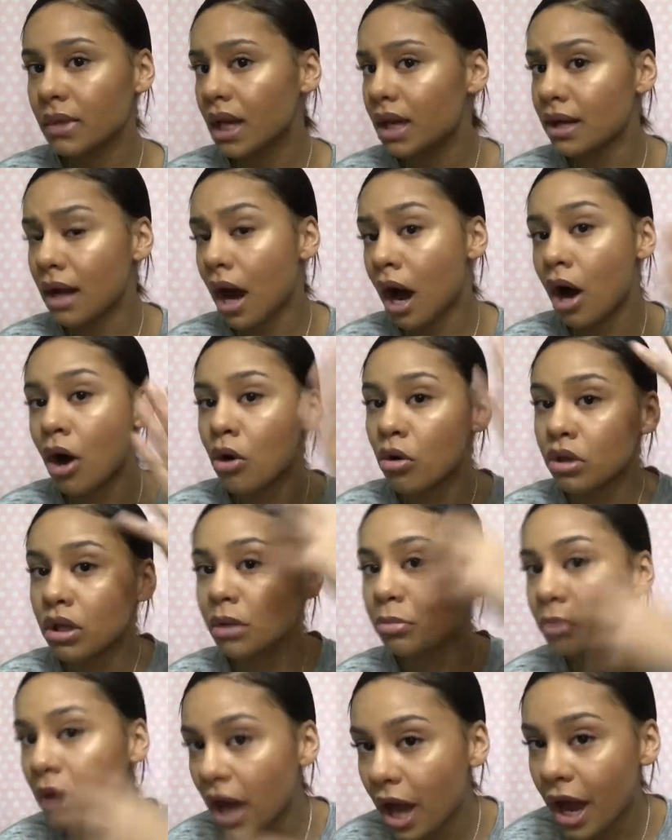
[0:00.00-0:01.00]
Now, I don't
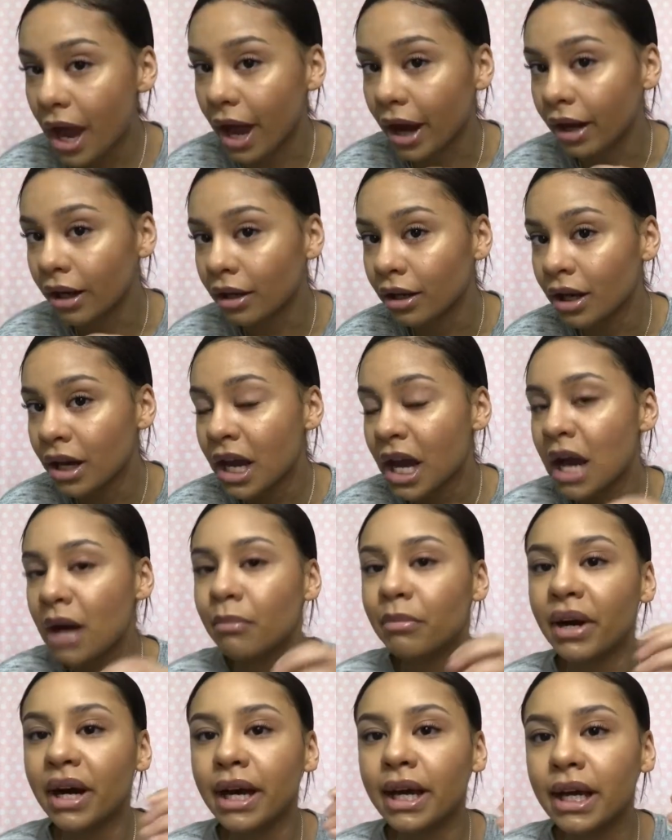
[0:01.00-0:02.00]
look bad,
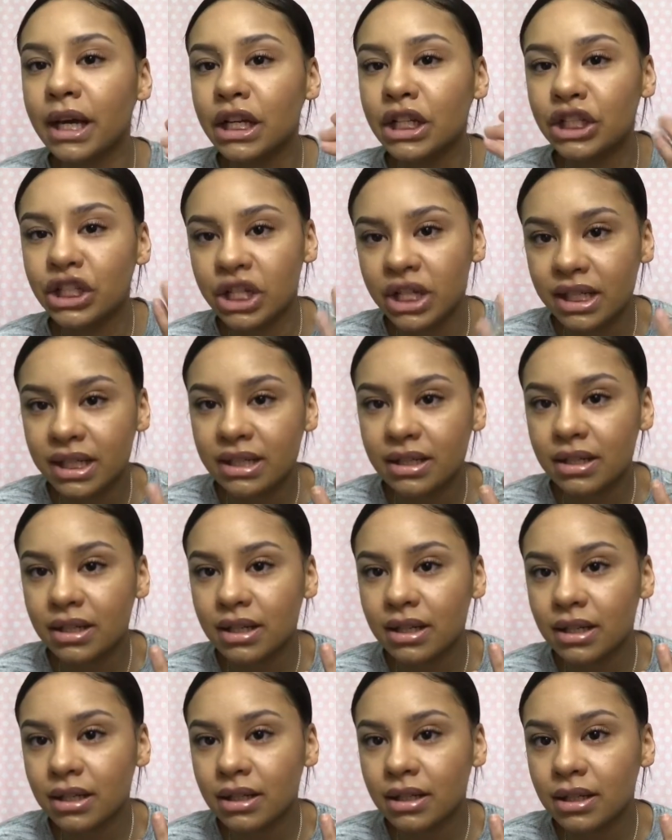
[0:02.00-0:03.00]
but it's just,
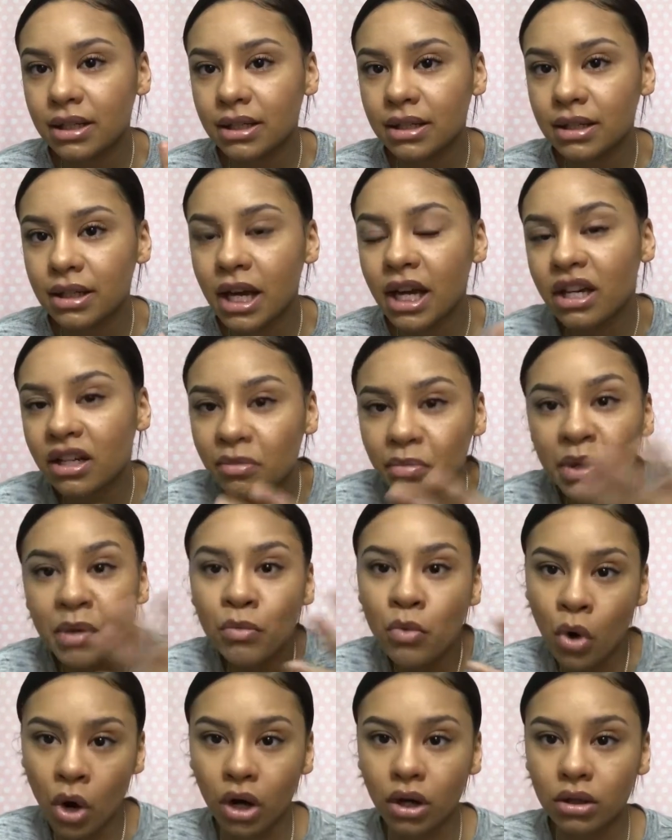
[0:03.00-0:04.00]
it could be
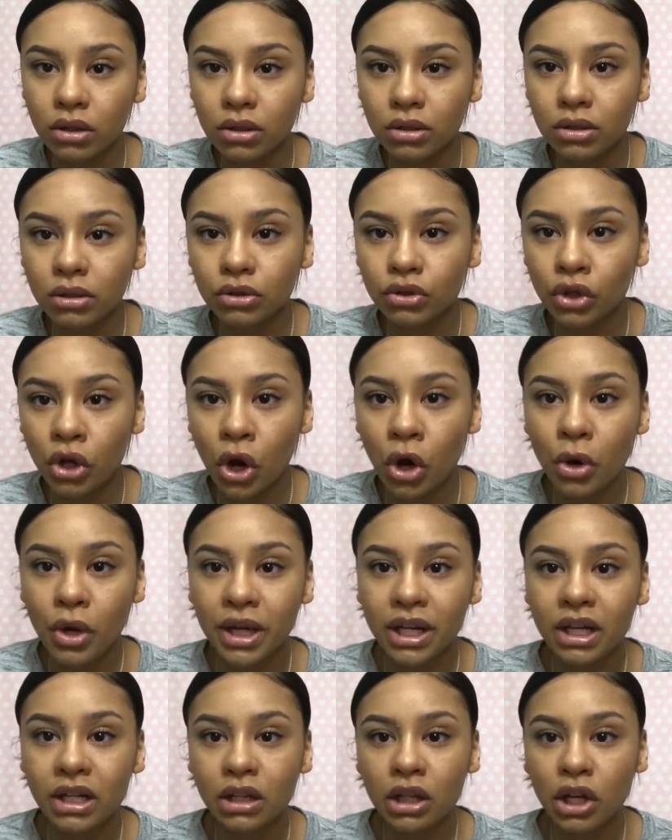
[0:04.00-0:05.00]
more, you know,
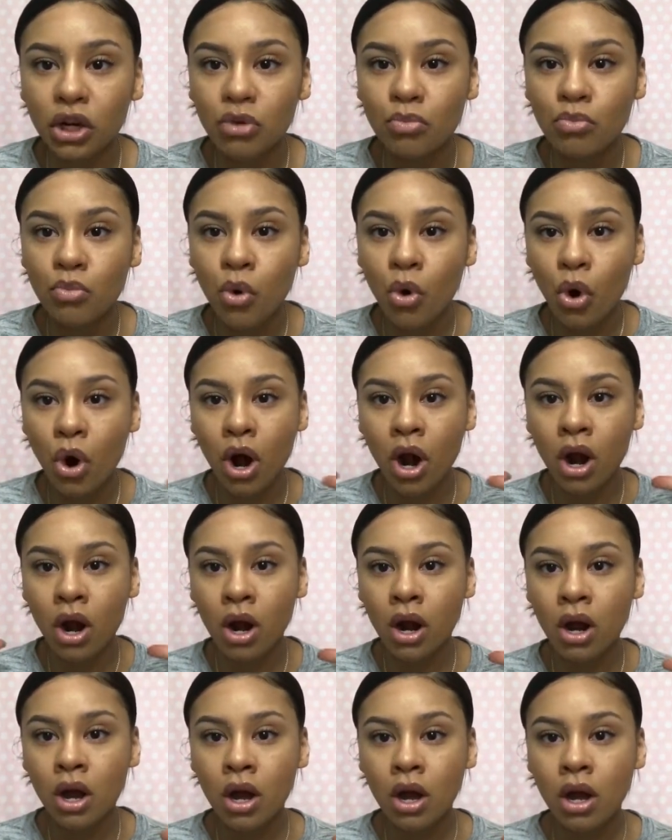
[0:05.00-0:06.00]
it could look
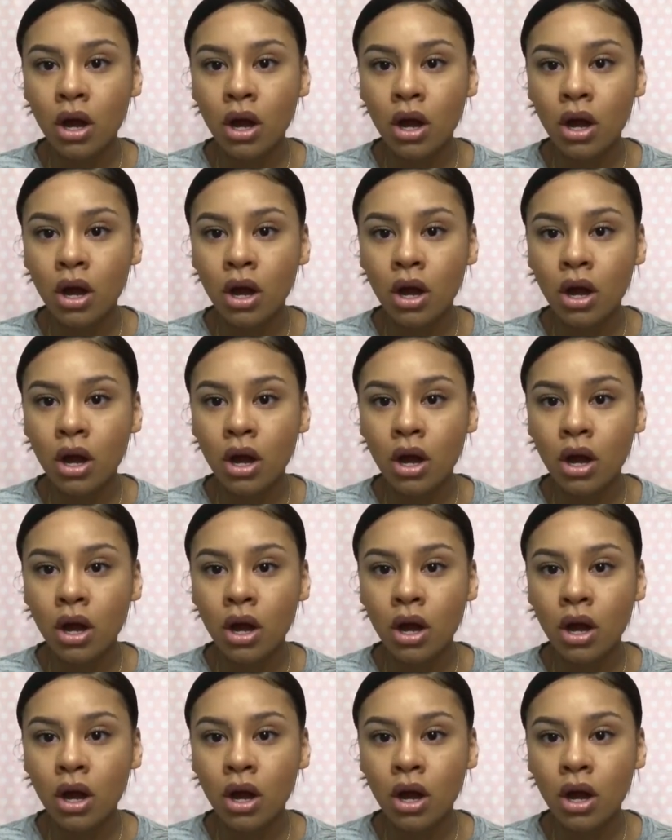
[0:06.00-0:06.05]
more